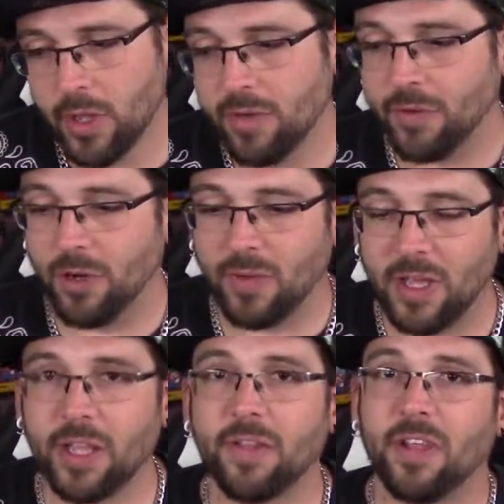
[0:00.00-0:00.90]
If you don't
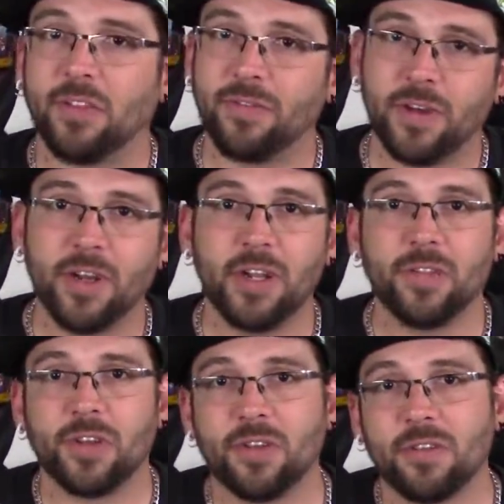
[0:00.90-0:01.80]
like it, that's fine. Hit
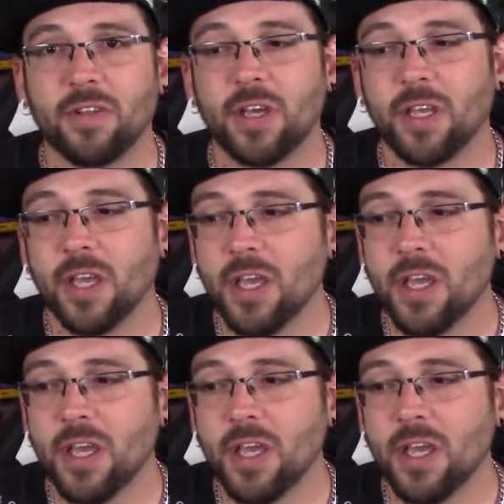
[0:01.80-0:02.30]
the dislike,